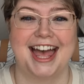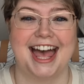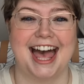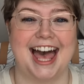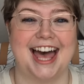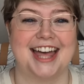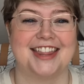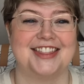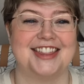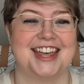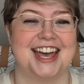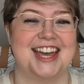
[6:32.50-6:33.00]

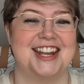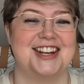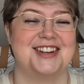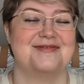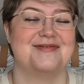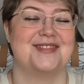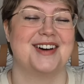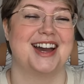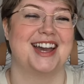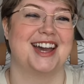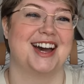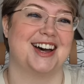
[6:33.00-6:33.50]
And then
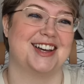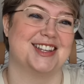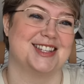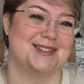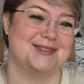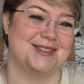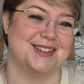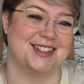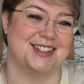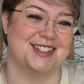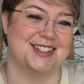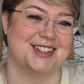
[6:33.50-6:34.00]
my
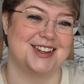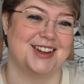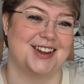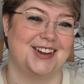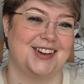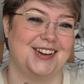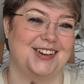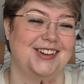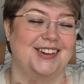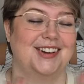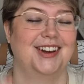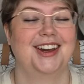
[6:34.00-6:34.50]
husband,
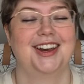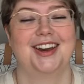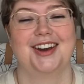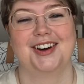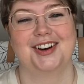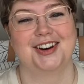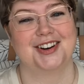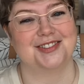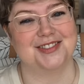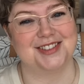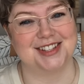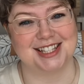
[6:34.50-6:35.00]
who
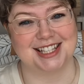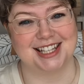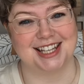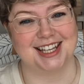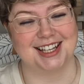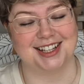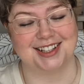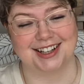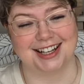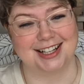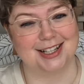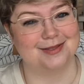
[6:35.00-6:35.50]
obviously
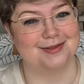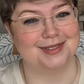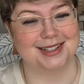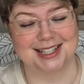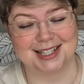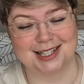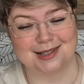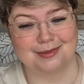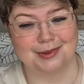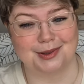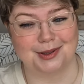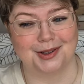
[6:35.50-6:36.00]
incredibly
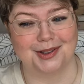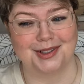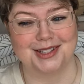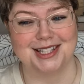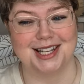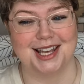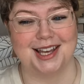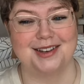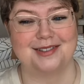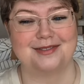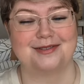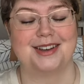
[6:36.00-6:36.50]

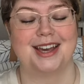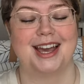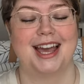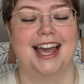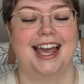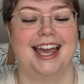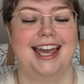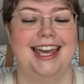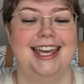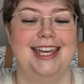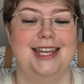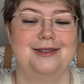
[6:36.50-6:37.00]
supportive,
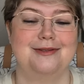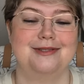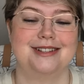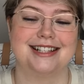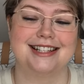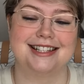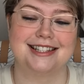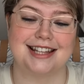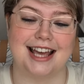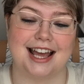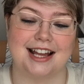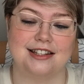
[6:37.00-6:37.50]
he would
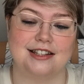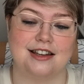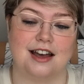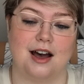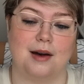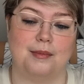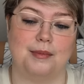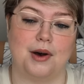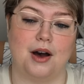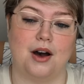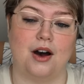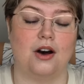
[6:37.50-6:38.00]
set
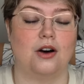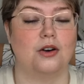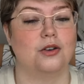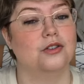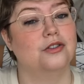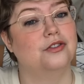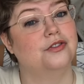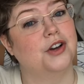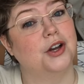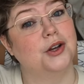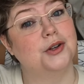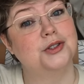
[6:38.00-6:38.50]
up a whole
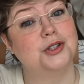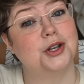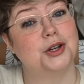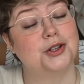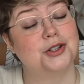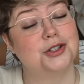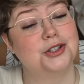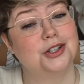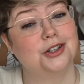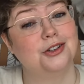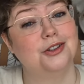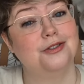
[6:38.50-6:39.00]
photo
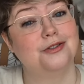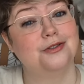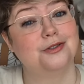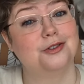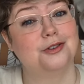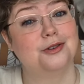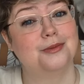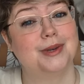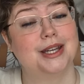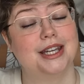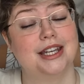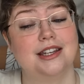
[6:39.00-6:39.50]
shoot for
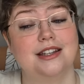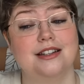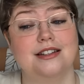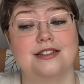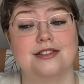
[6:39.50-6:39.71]
me.